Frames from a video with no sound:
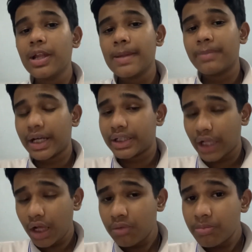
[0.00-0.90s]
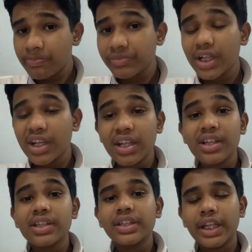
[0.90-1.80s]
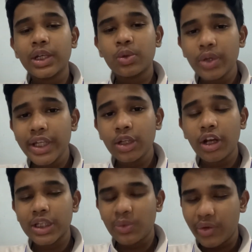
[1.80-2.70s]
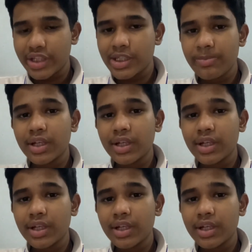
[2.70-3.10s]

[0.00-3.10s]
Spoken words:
But now, the queen or the witch,